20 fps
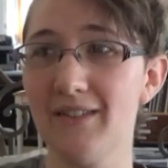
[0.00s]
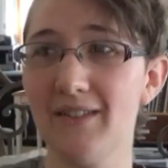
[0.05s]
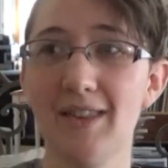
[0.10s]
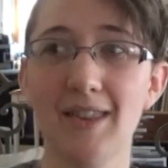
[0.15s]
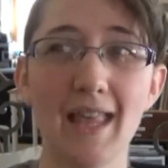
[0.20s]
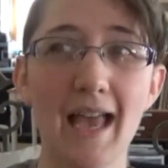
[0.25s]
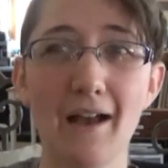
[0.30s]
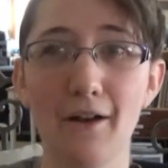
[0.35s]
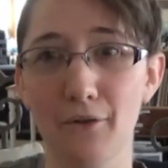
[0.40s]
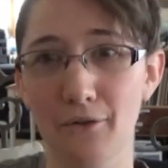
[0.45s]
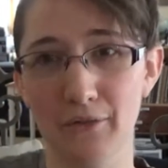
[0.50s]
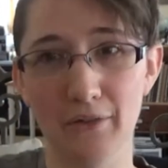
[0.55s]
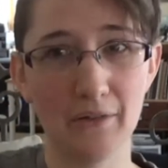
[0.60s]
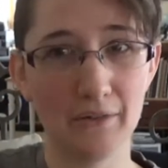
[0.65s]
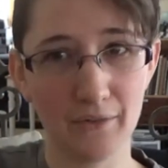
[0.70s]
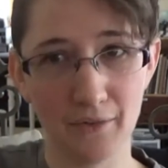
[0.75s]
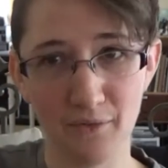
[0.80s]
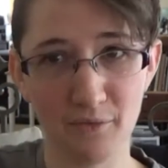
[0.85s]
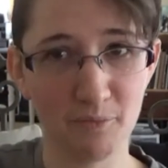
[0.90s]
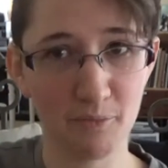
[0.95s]

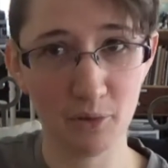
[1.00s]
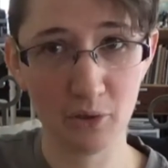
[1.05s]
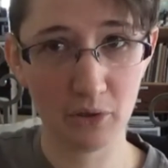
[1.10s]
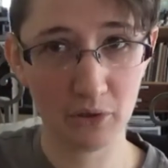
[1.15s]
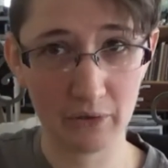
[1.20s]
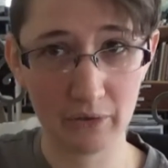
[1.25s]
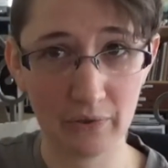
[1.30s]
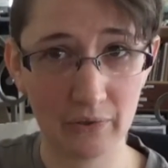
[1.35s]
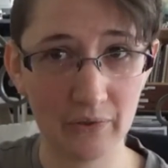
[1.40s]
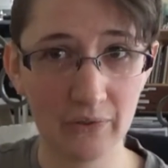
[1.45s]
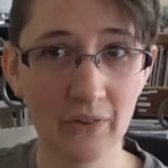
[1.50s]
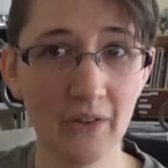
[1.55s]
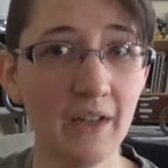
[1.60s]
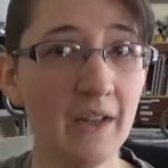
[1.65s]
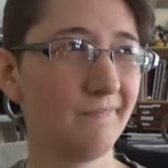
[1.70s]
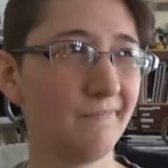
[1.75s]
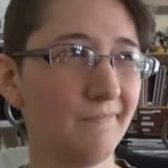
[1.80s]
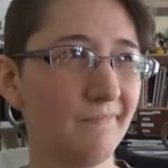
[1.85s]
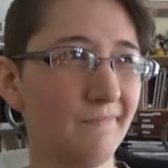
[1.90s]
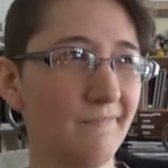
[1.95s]
thousands of books.
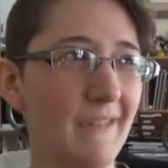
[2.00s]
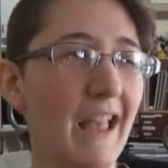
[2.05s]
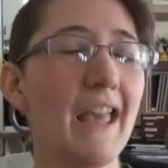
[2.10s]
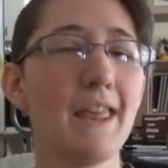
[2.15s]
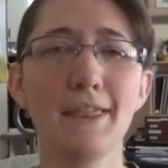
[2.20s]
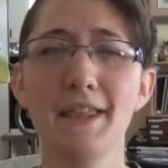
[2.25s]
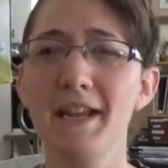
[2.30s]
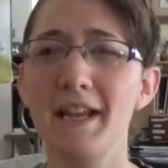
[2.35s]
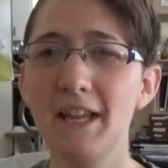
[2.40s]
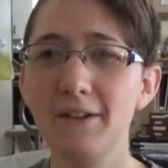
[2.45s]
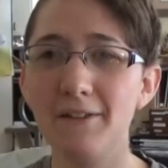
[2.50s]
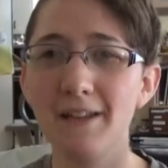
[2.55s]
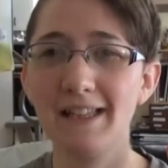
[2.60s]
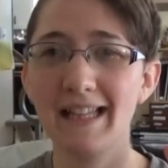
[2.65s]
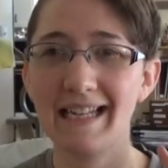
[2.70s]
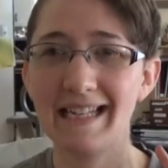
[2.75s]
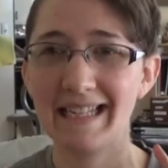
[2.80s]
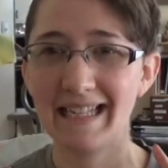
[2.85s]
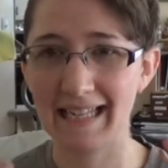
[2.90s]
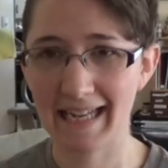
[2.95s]
Think of it
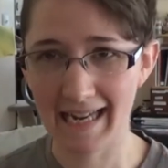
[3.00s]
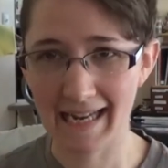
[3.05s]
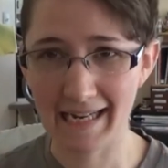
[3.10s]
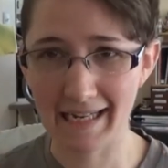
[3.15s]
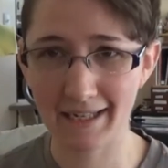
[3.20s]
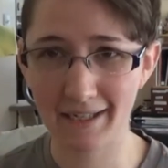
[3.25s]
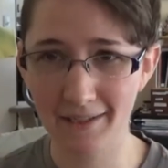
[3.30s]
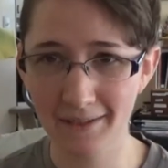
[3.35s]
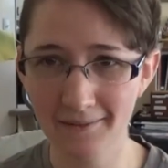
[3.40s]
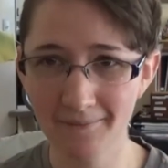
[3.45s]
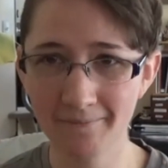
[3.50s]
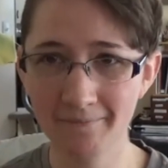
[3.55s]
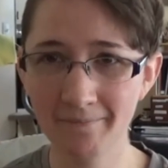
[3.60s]
like cake.